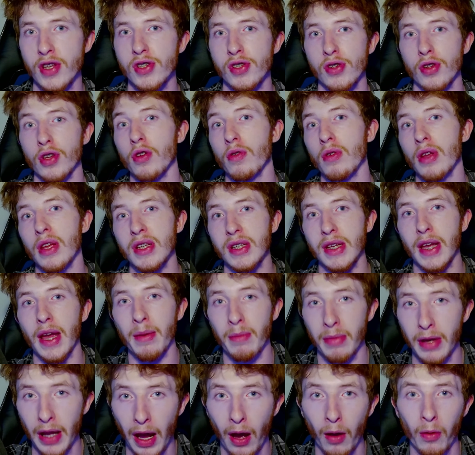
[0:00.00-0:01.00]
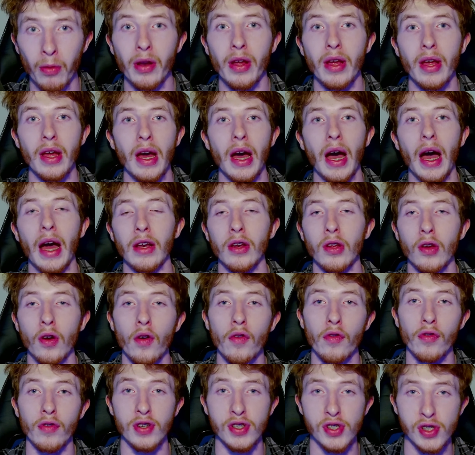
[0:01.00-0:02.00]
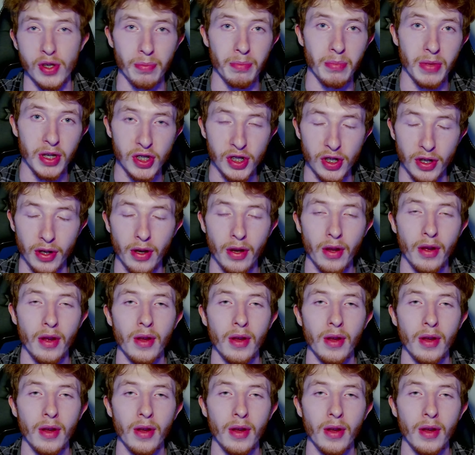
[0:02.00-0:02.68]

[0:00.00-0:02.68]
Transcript: So you need to get him down and go for a submission.